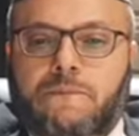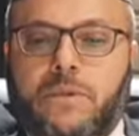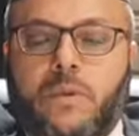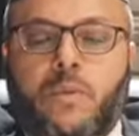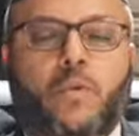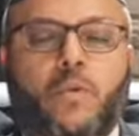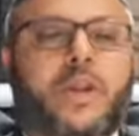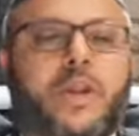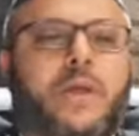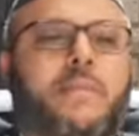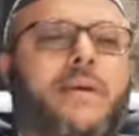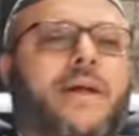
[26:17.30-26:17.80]

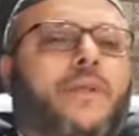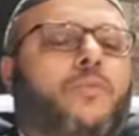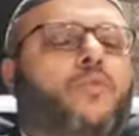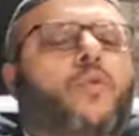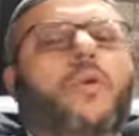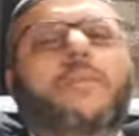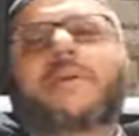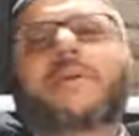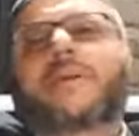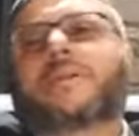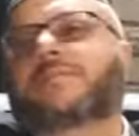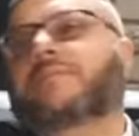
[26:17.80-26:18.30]
what about
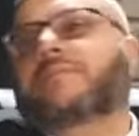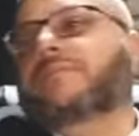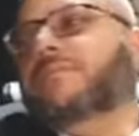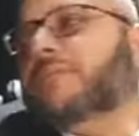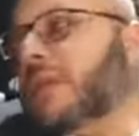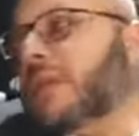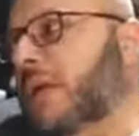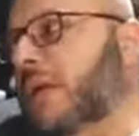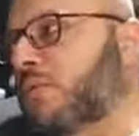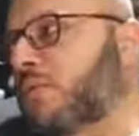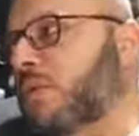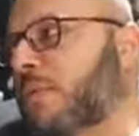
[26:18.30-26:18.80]
women?
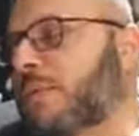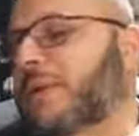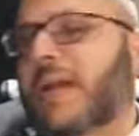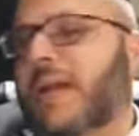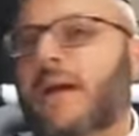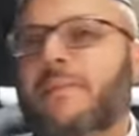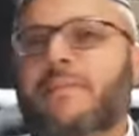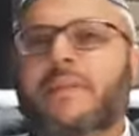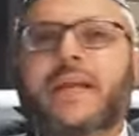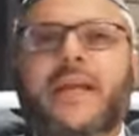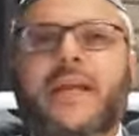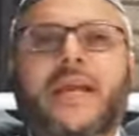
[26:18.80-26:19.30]
Are women
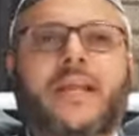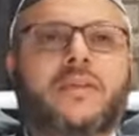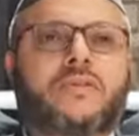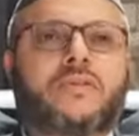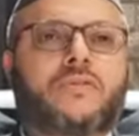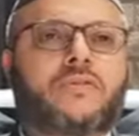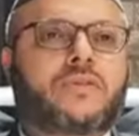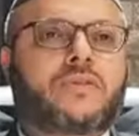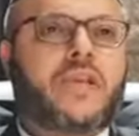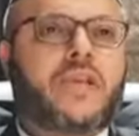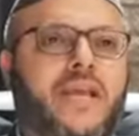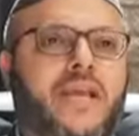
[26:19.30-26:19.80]
obligated
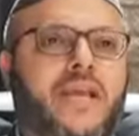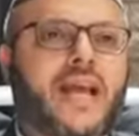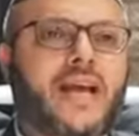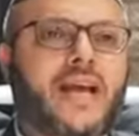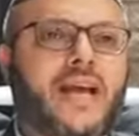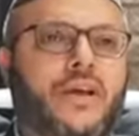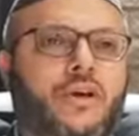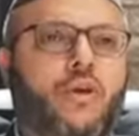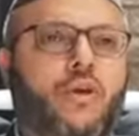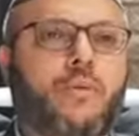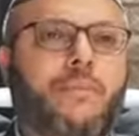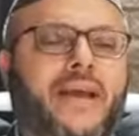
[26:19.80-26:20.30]
to say
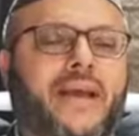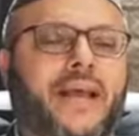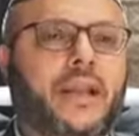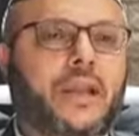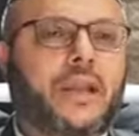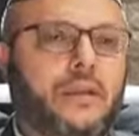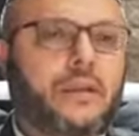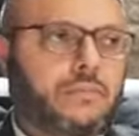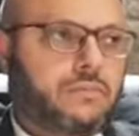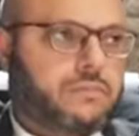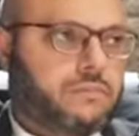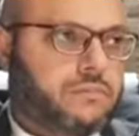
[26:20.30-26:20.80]

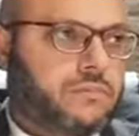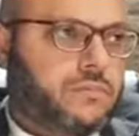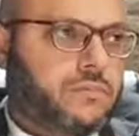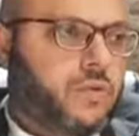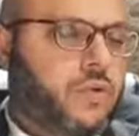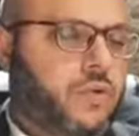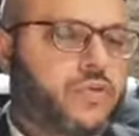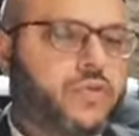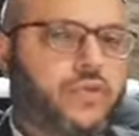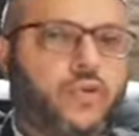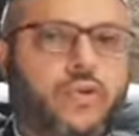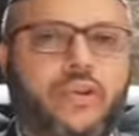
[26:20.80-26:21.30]
Hagomel,
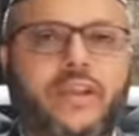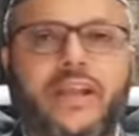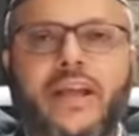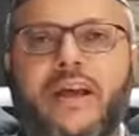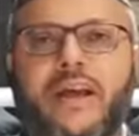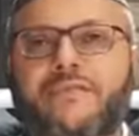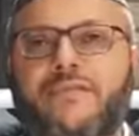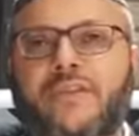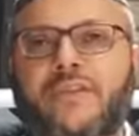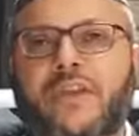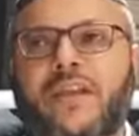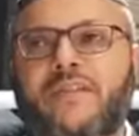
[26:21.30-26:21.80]
or it's only
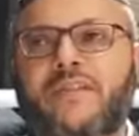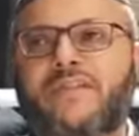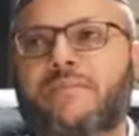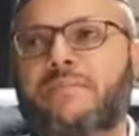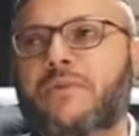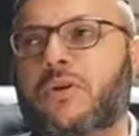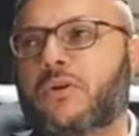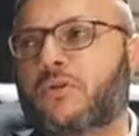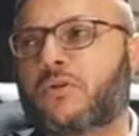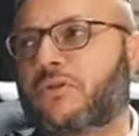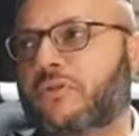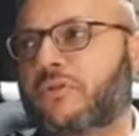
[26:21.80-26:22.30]
after giving
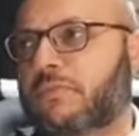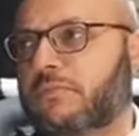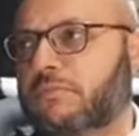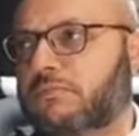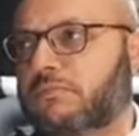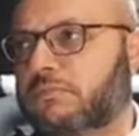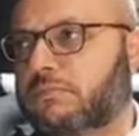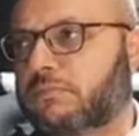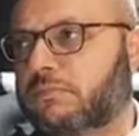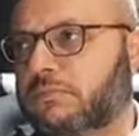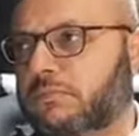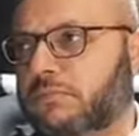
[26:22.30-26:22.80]
birth?
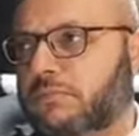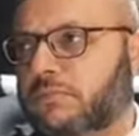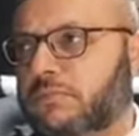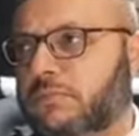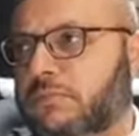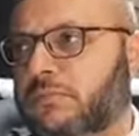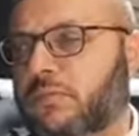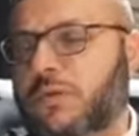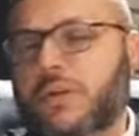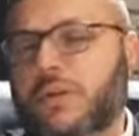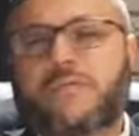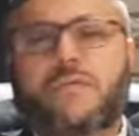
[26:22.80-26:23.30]

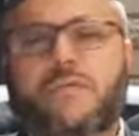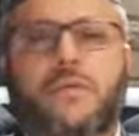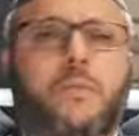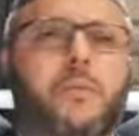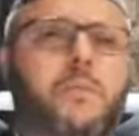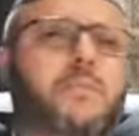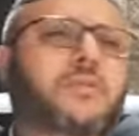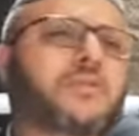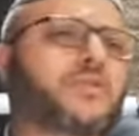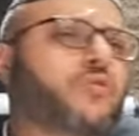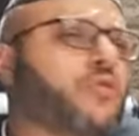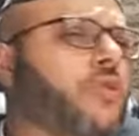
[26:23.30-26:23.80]
What if a
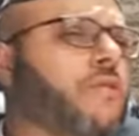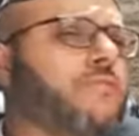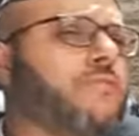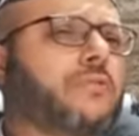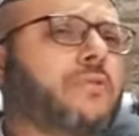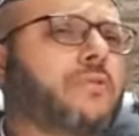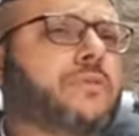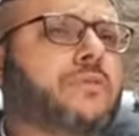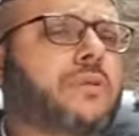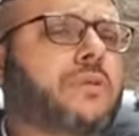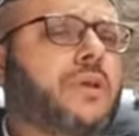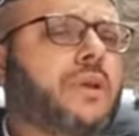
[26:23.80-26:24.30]
woman
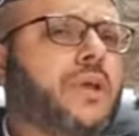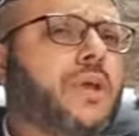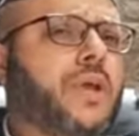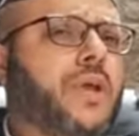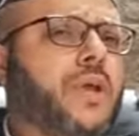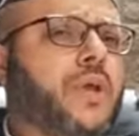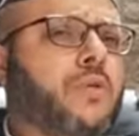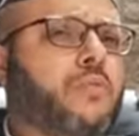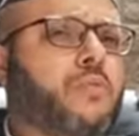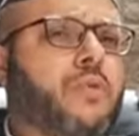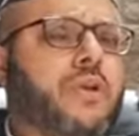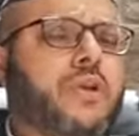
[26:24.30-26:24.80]
traveled?
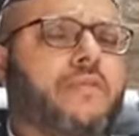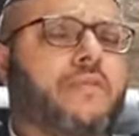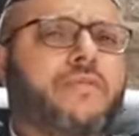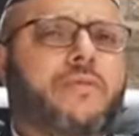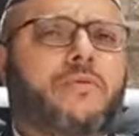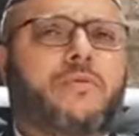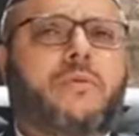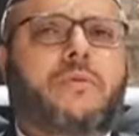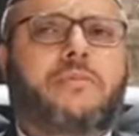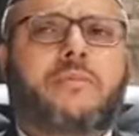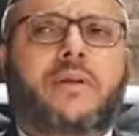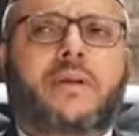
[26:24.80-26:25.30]
What if a
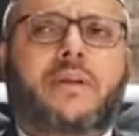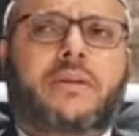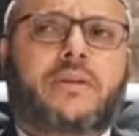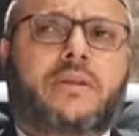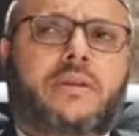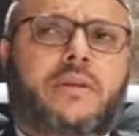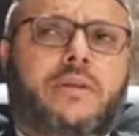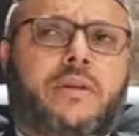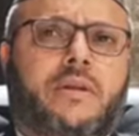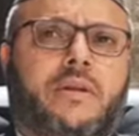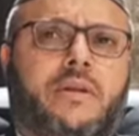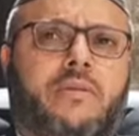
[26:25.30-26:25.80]
woman
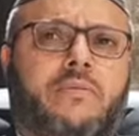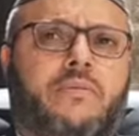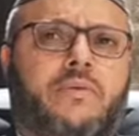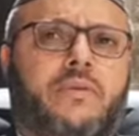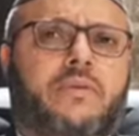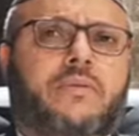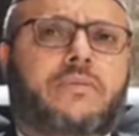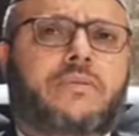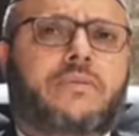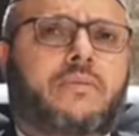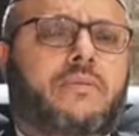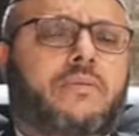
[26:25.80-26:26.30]

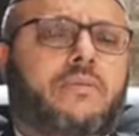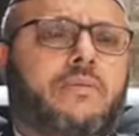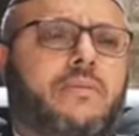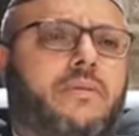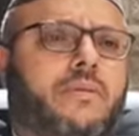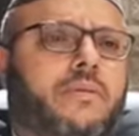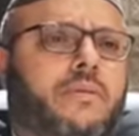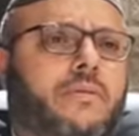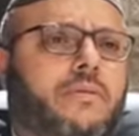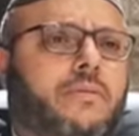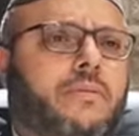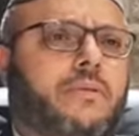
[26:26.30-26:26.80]
was,
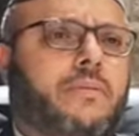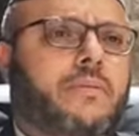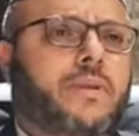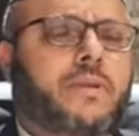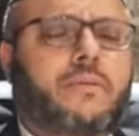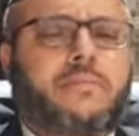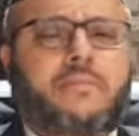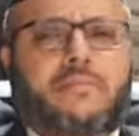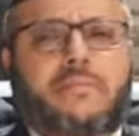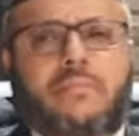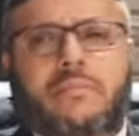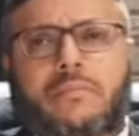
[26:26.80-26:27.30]
I
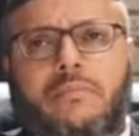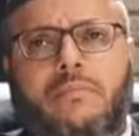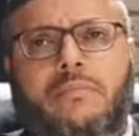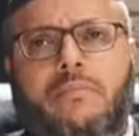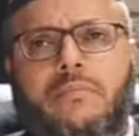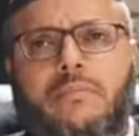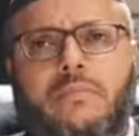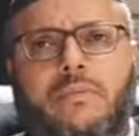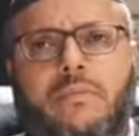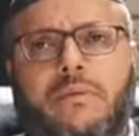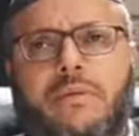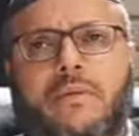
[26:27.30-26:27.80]
mean,
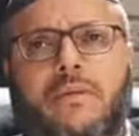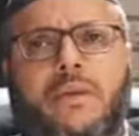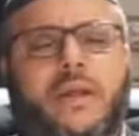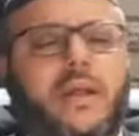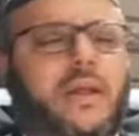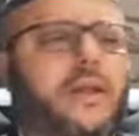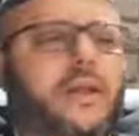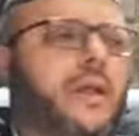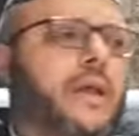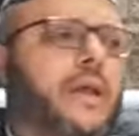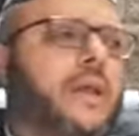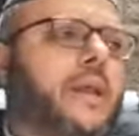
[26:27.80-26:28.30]

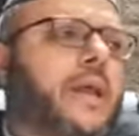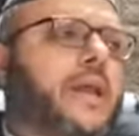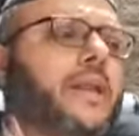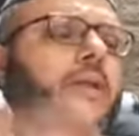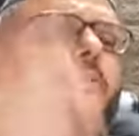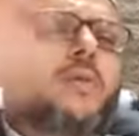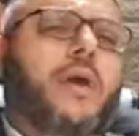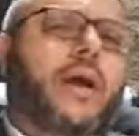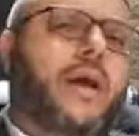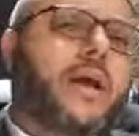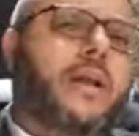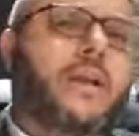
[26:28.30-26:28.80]

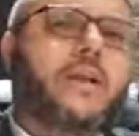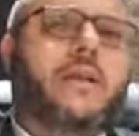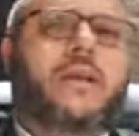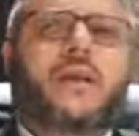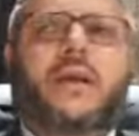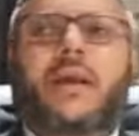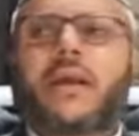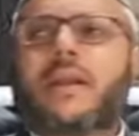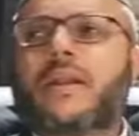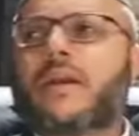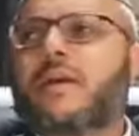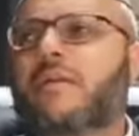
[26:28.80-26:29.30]
anyone,
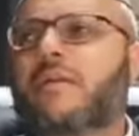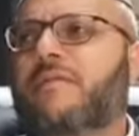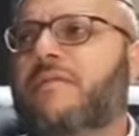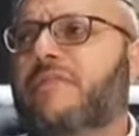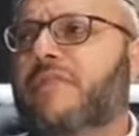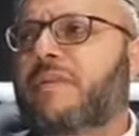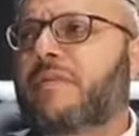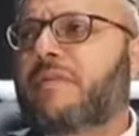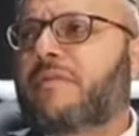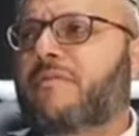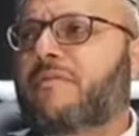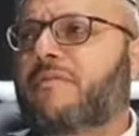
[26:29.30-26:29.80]
any of
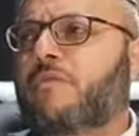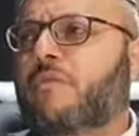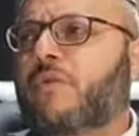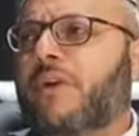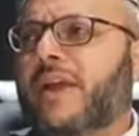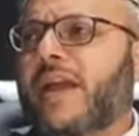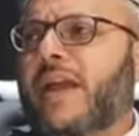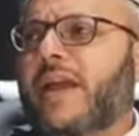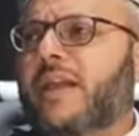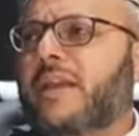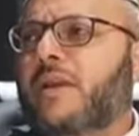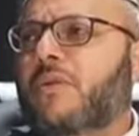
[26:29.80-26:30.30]
the four
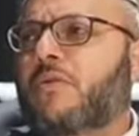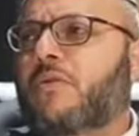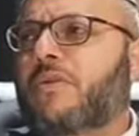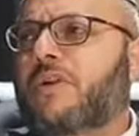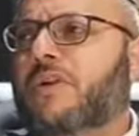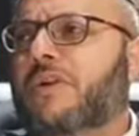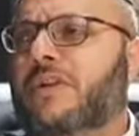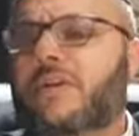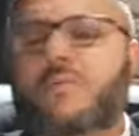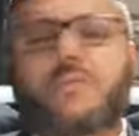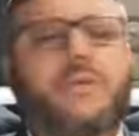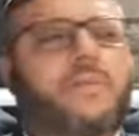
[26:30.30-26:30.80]

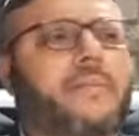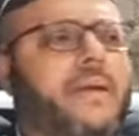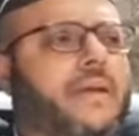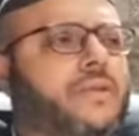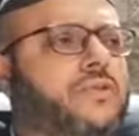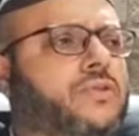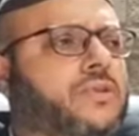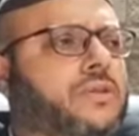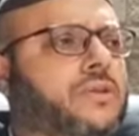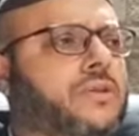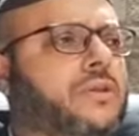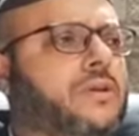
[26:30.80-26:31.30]
categories that we
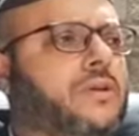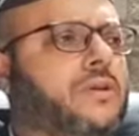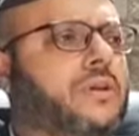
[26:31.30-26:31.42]
mentioned?